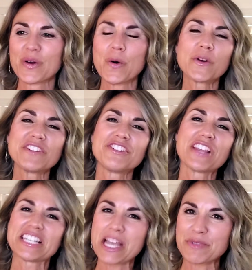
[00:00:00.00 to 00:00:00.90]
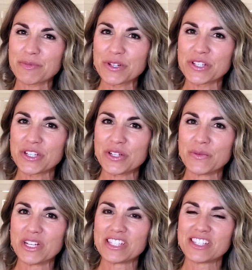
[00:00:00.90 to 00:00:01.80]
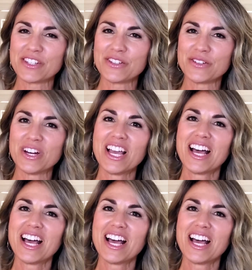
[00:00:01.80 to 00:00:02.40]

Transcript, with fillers: or if you're that type of person who wants to